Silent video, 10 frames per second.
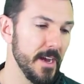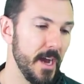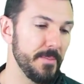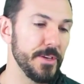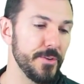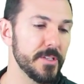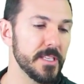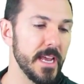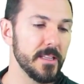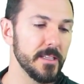I'm a new
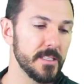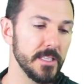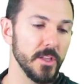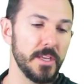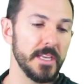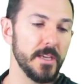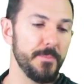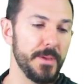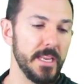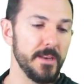cyclist and looking to
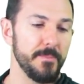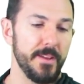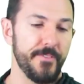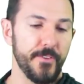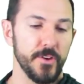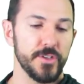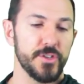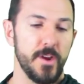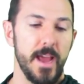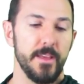compete in my first
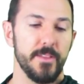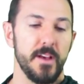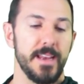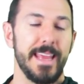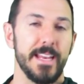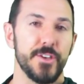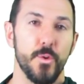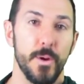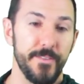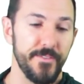triathlon in
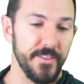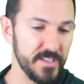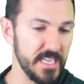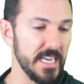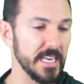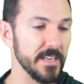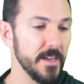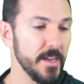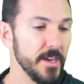2015.